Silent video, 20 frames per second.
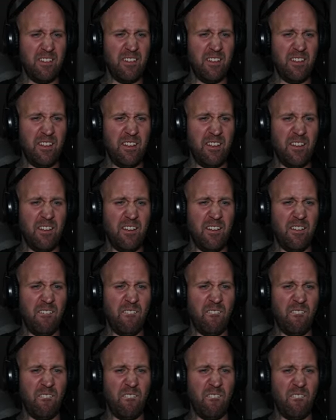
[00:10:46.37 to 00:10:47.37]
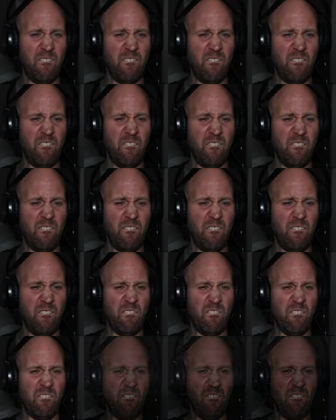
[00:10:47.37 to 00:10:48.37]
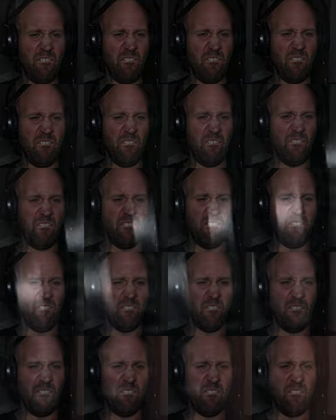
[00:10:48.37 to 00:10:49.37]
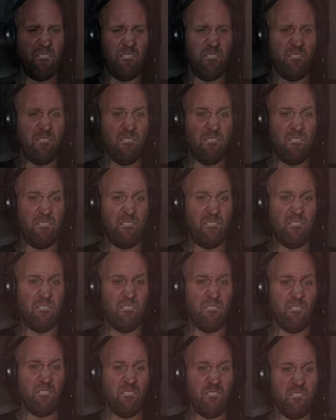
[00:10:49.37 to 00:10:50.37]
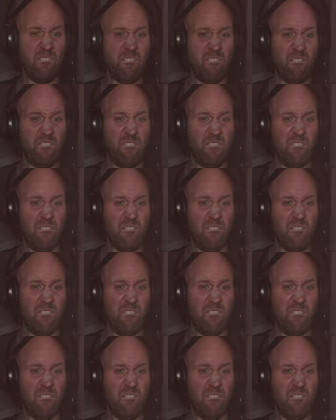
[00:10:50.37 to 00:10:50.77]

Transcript: (silence)